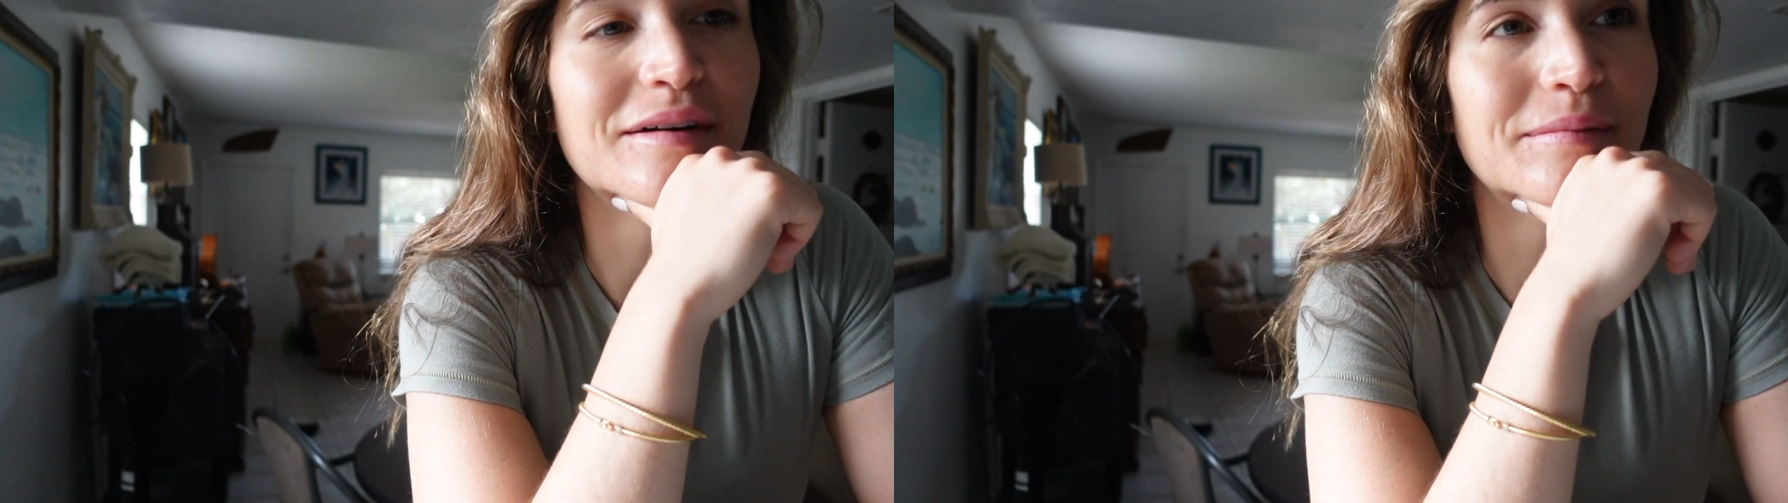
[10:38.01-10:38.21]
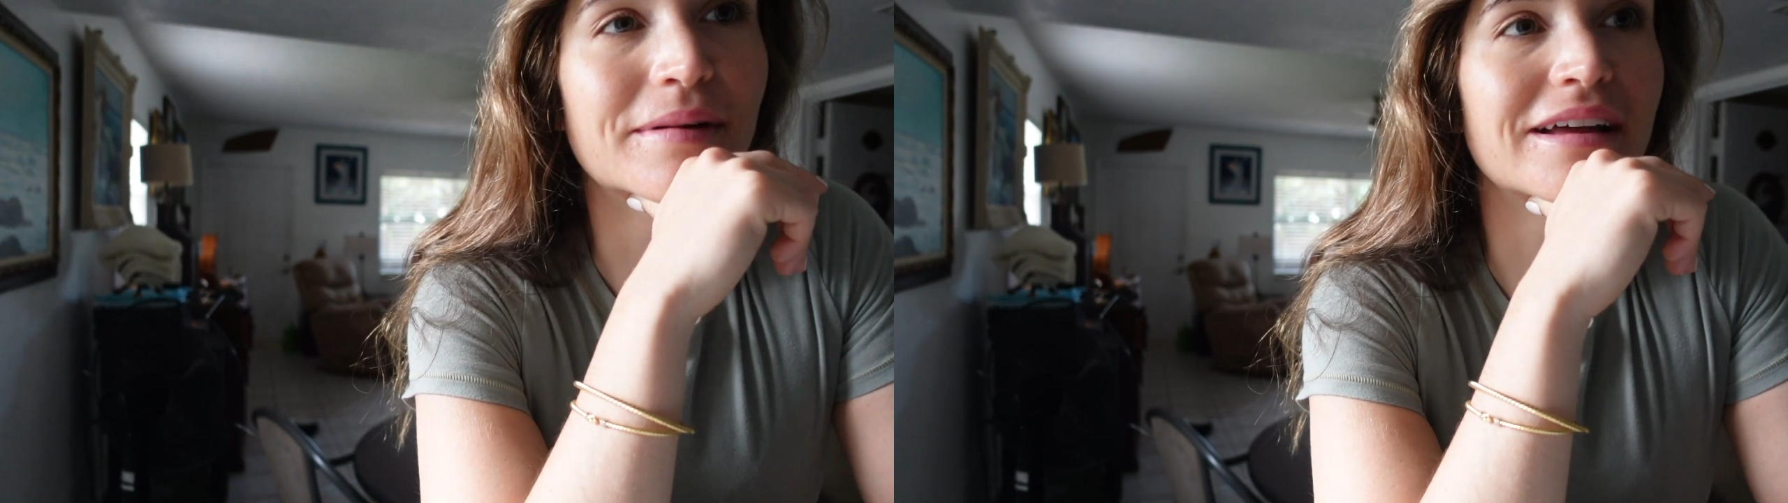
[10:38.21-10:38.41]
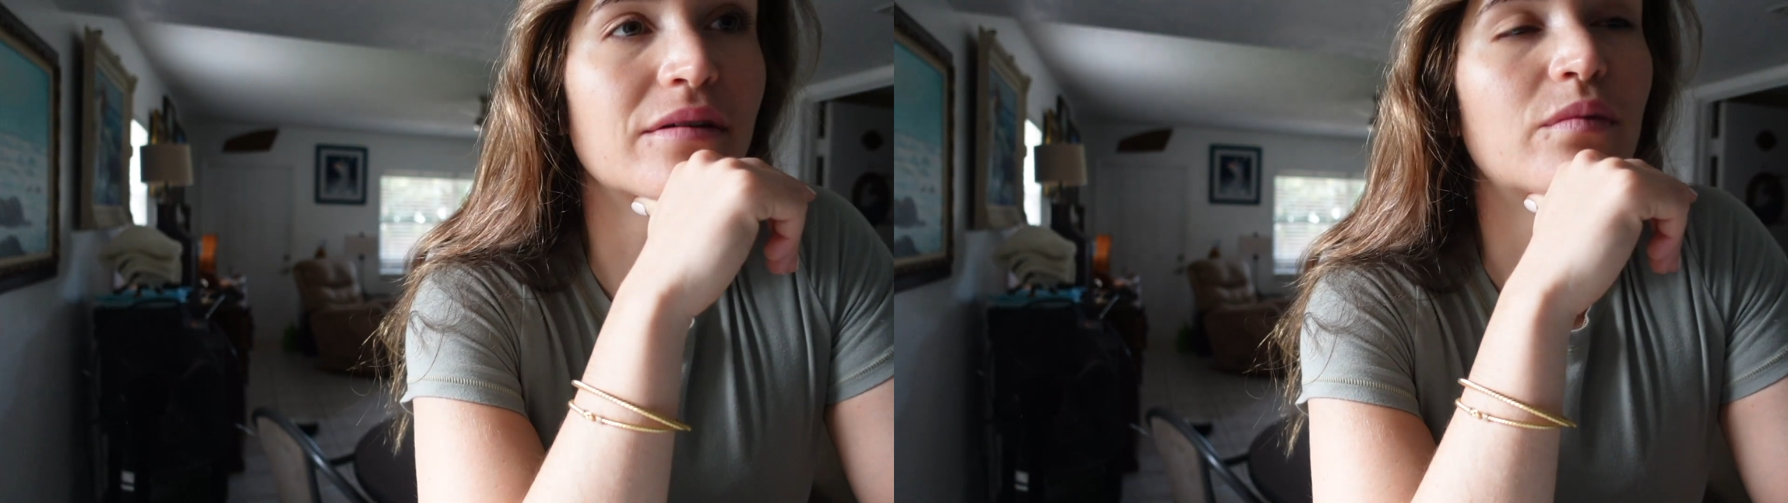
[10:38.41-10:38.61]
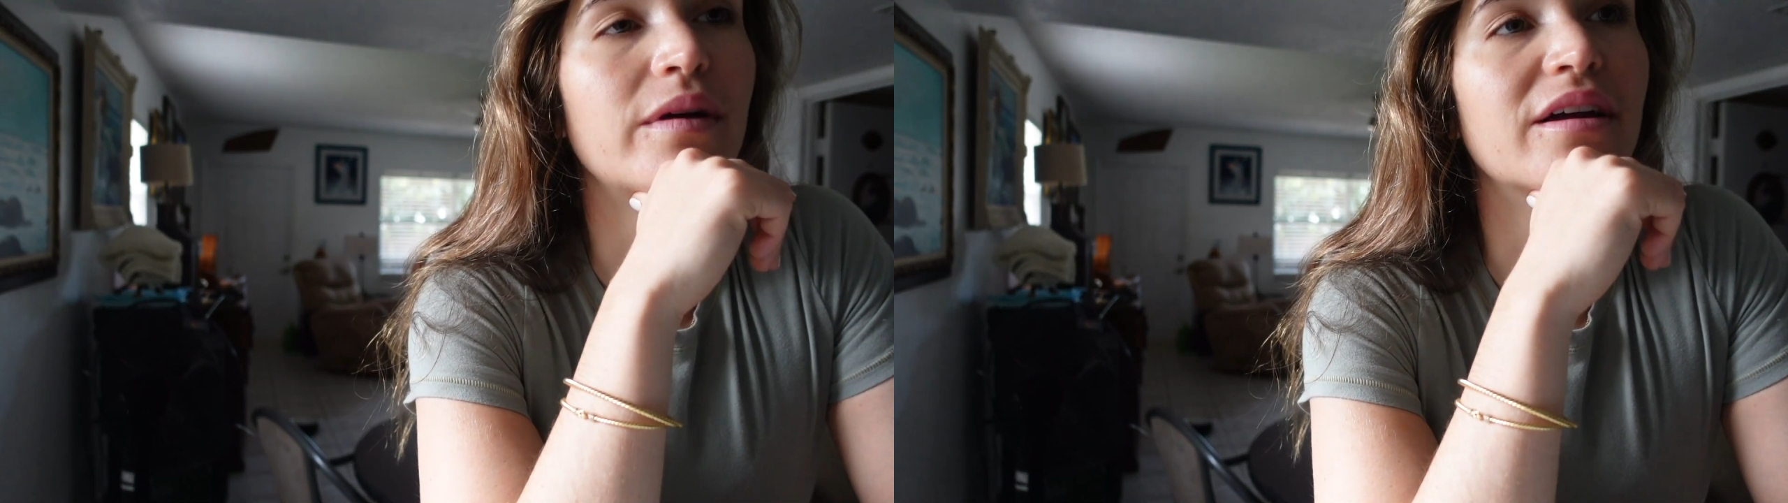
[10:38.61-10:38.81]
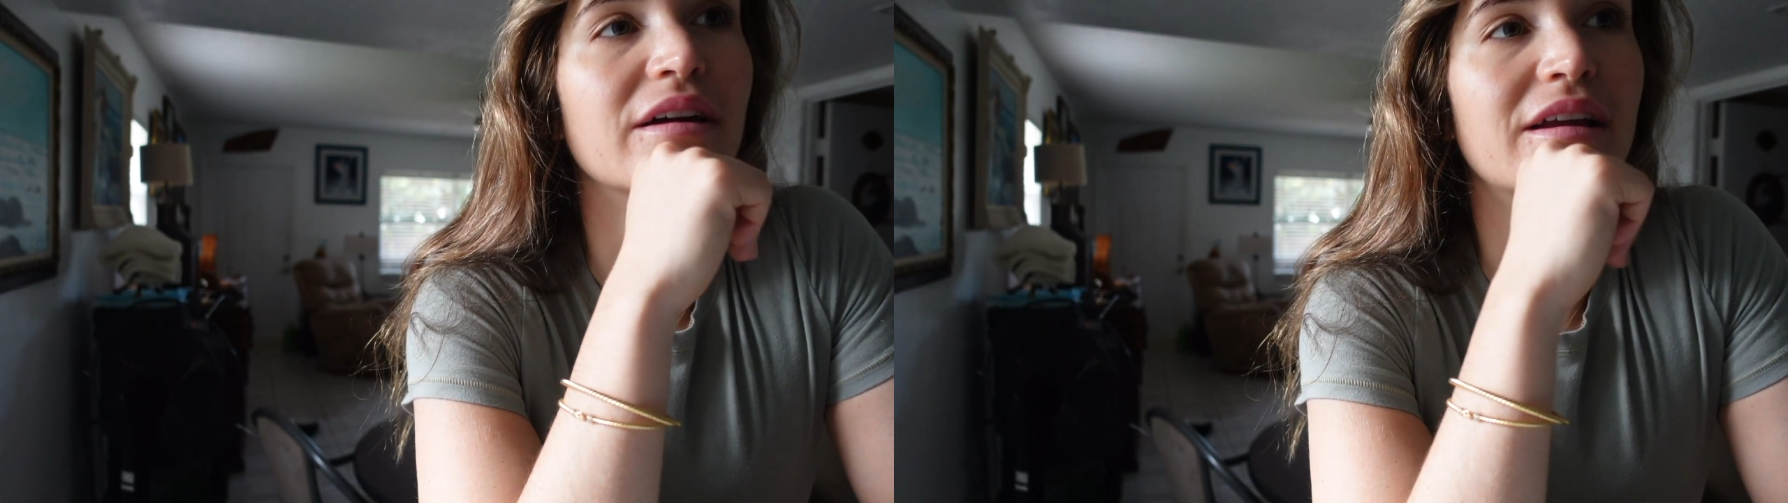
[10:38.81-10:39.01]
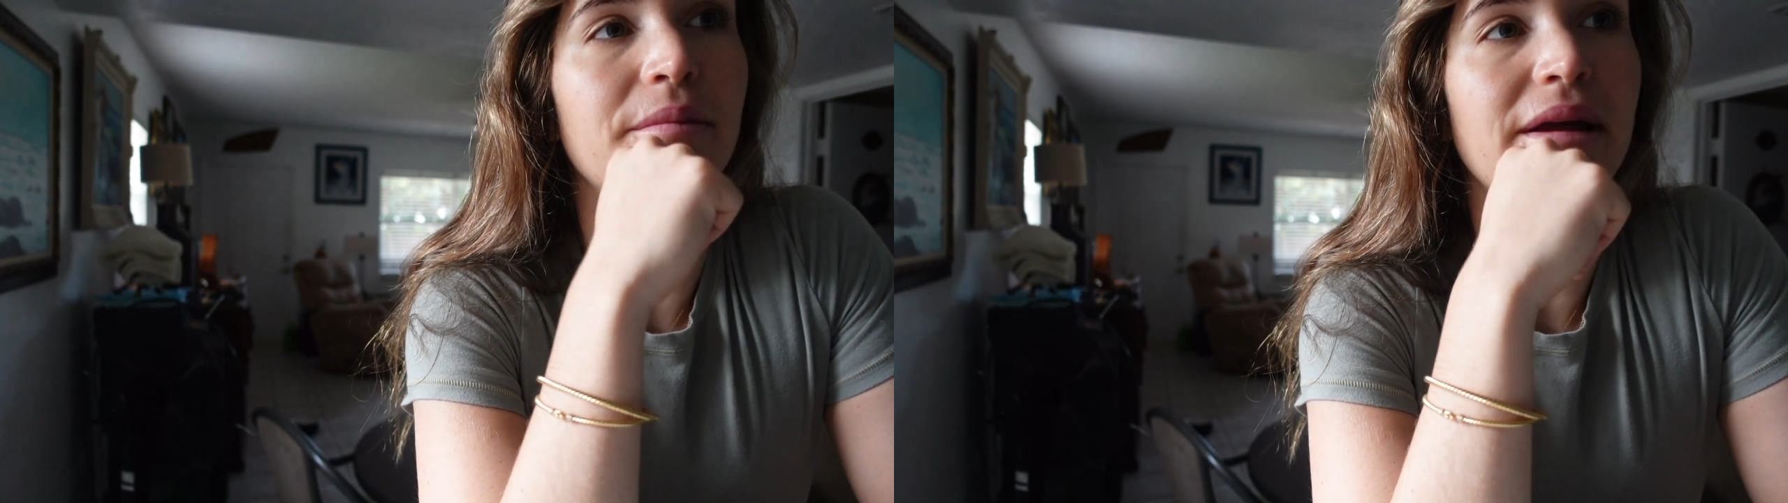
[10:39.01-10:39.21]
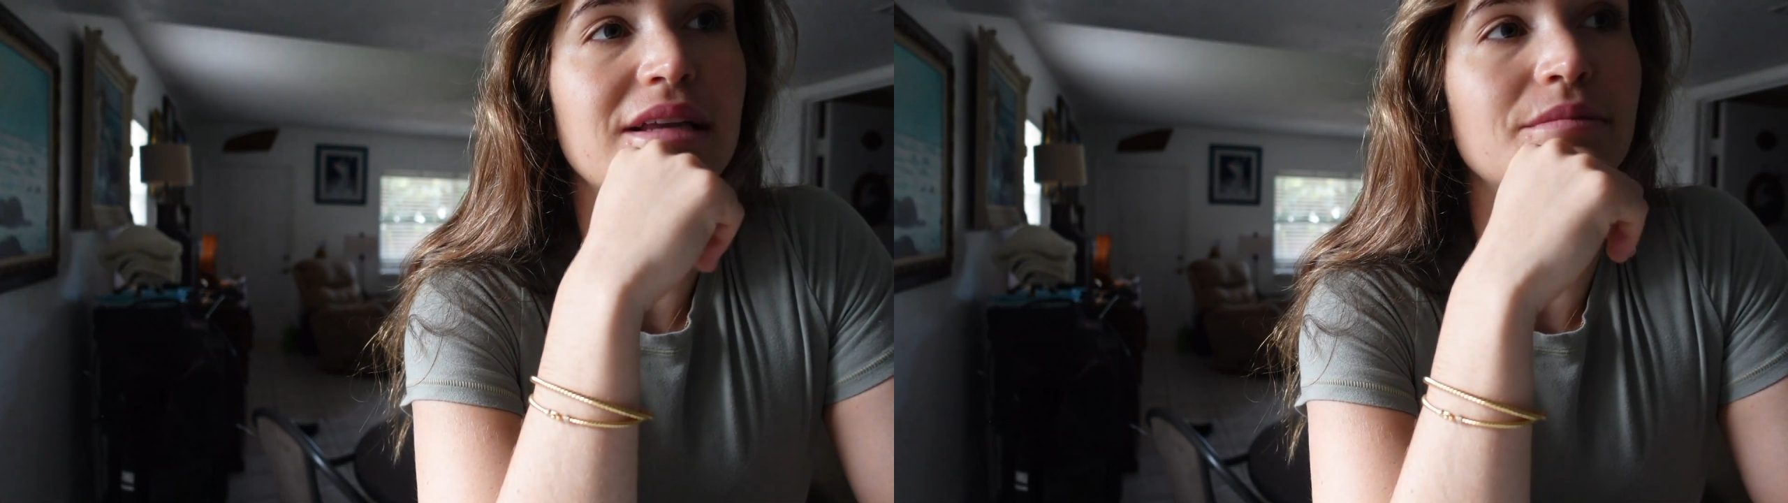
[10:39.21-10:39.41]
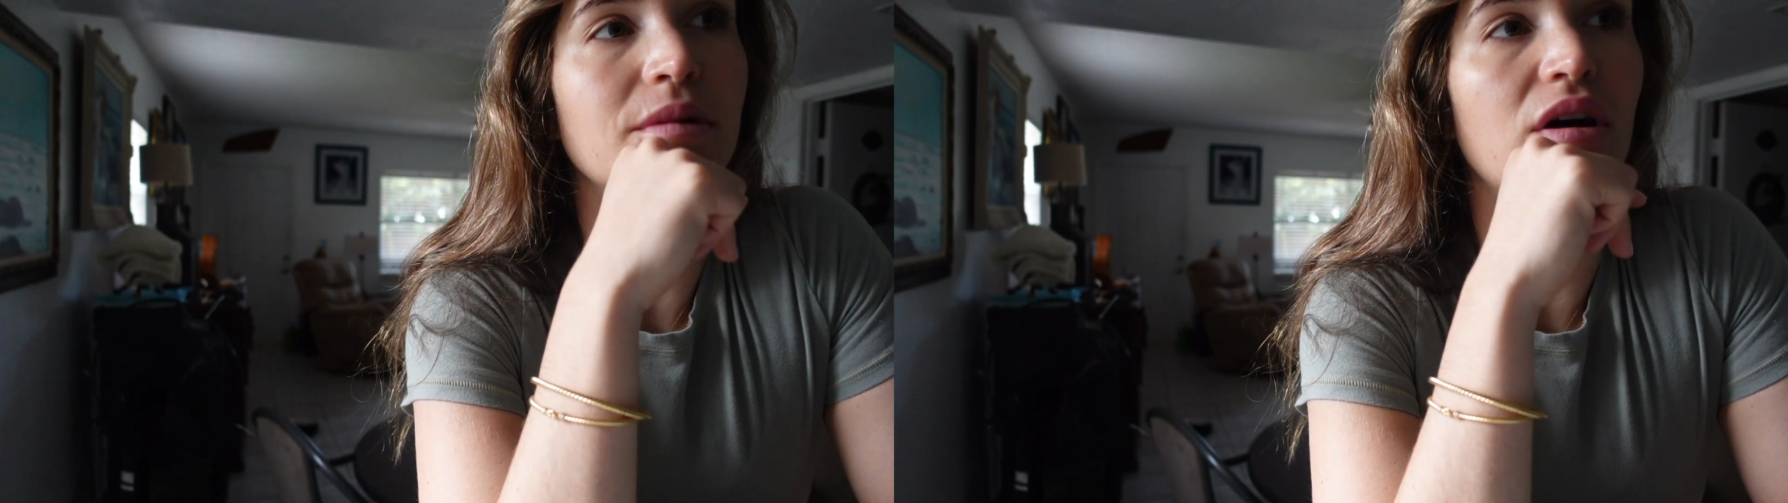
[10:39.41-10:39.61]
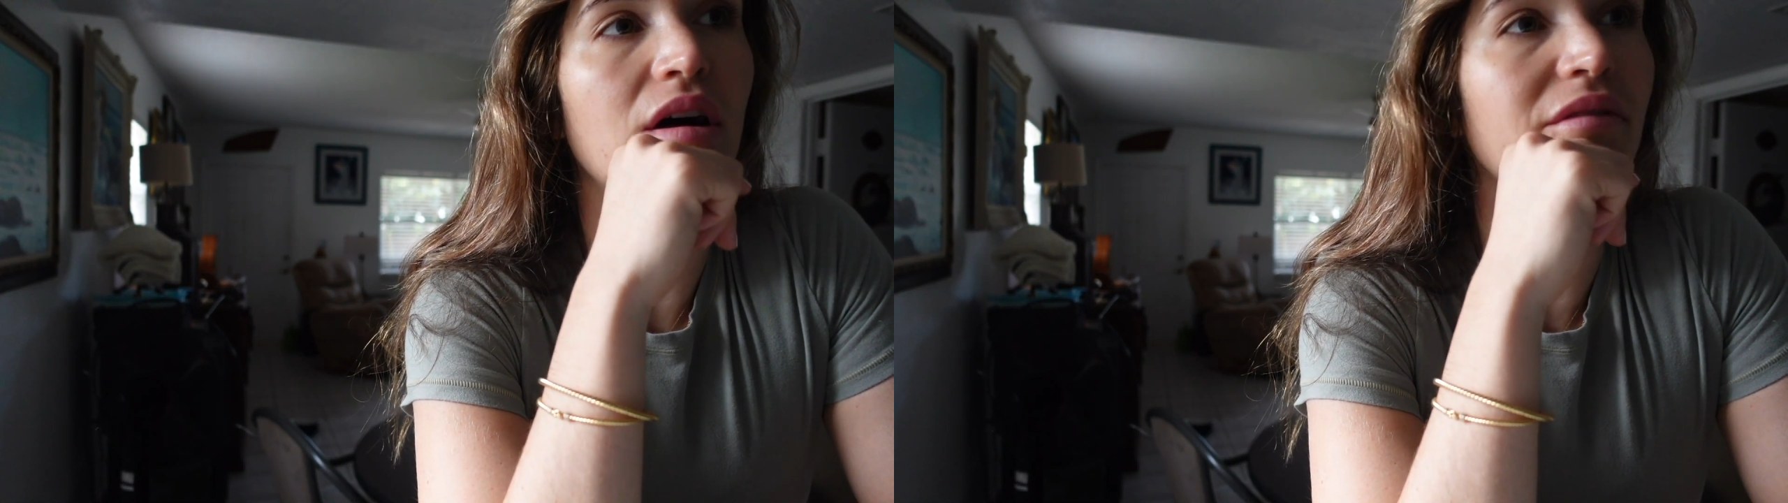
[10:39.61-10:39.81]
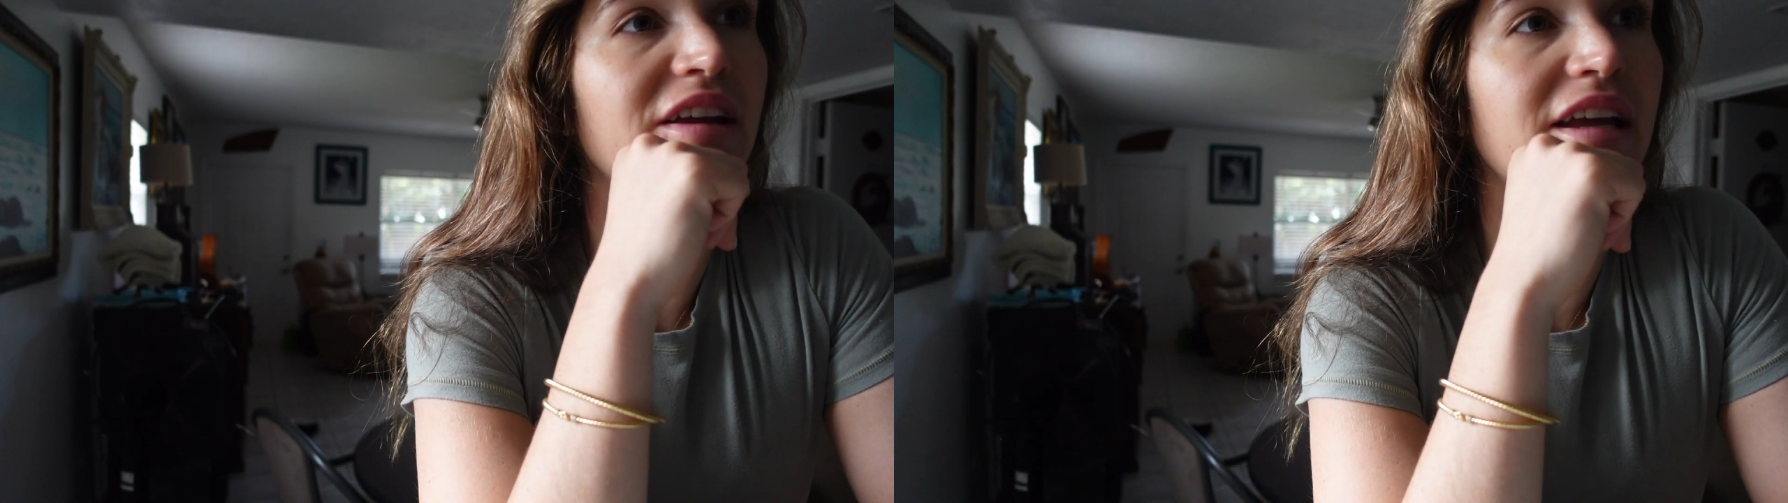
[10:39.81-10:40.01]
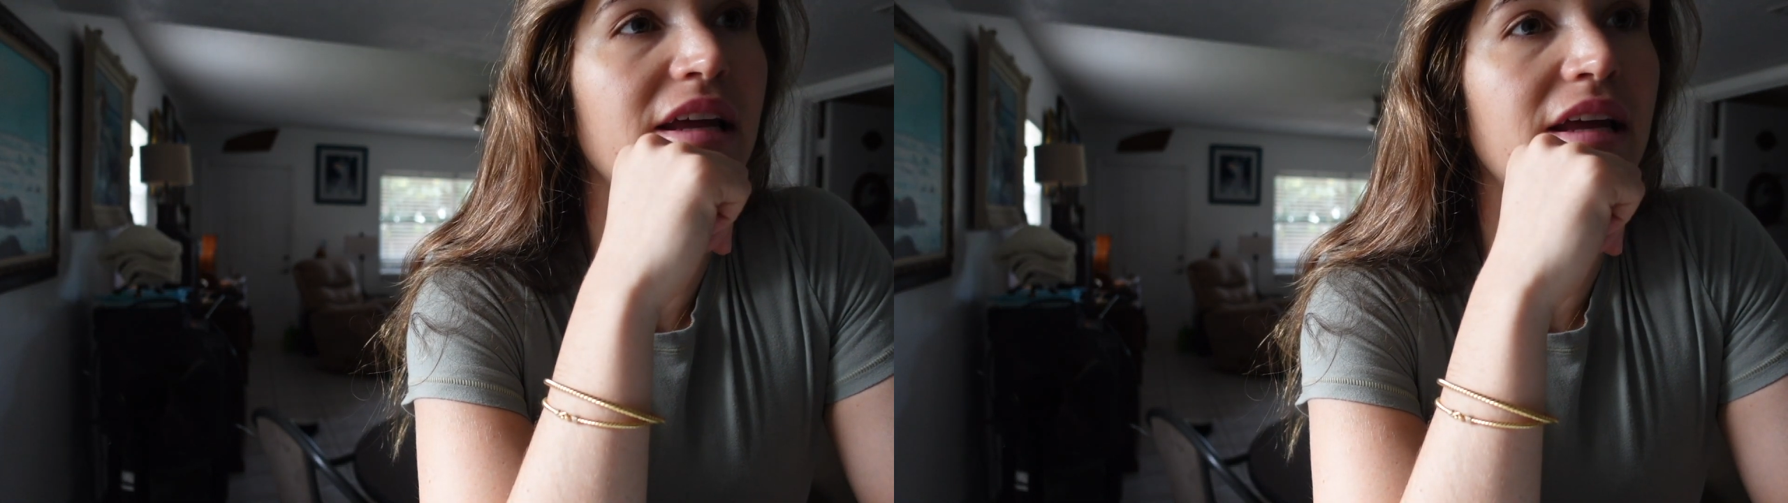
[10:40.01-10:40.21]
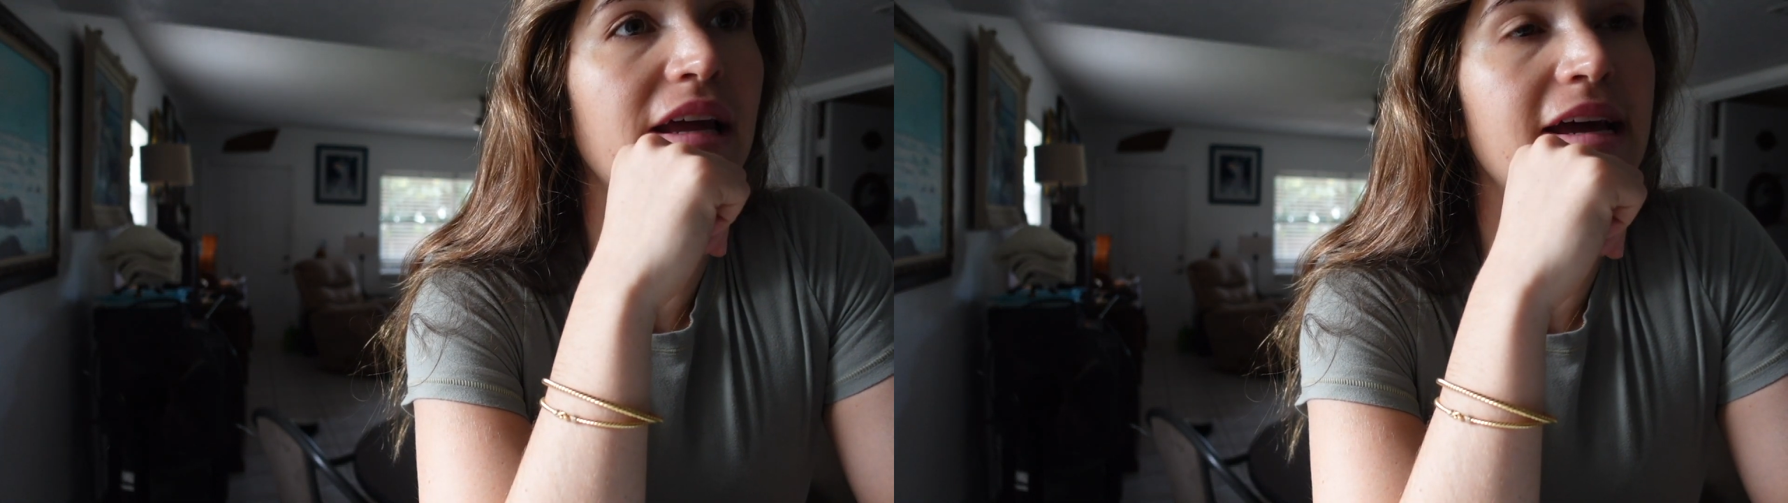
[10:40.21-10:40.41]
But we are gonna make some coffee